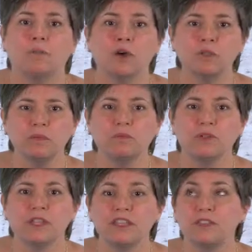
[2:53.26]
Most
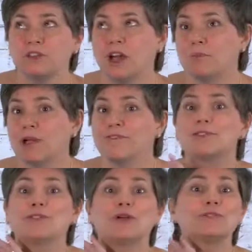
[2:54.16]
people think that
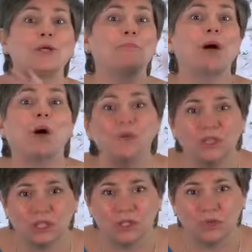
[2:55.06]
nonprofits are
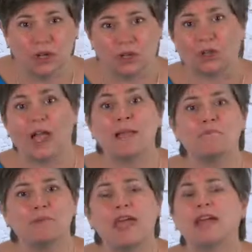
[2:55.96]
supposed to struggle
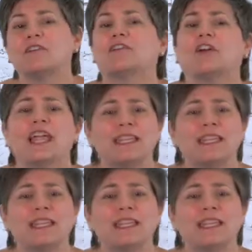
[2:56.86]
and beg for